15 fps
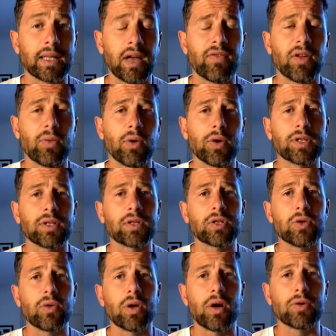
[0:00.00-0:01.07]
It definitely was in the
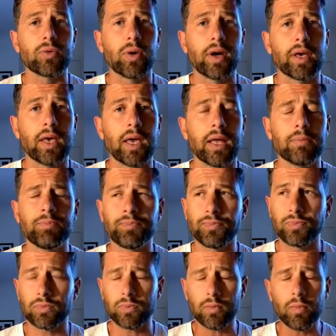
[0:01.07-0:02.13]
school I was working in,
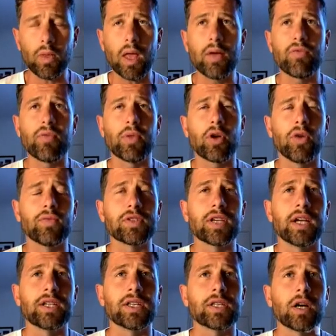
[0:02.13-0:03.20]
and from the
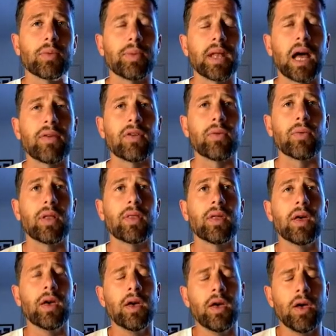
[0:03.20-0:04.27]
conversations I'd been having with
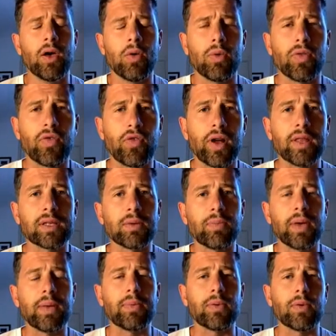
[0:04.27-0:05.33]
friends and
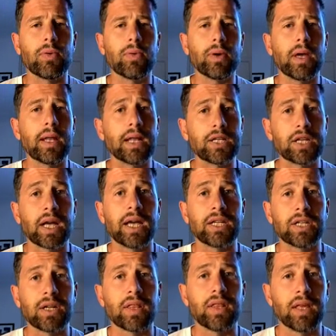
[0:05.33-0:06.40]
people in
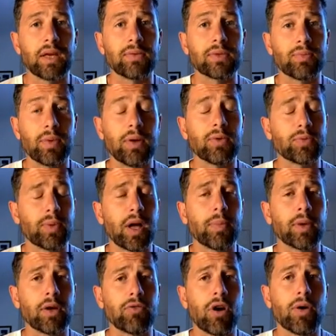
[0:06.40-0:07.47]
education, I think it was
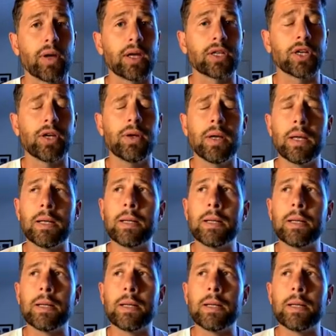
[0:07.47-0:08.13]
becoming a growing issue,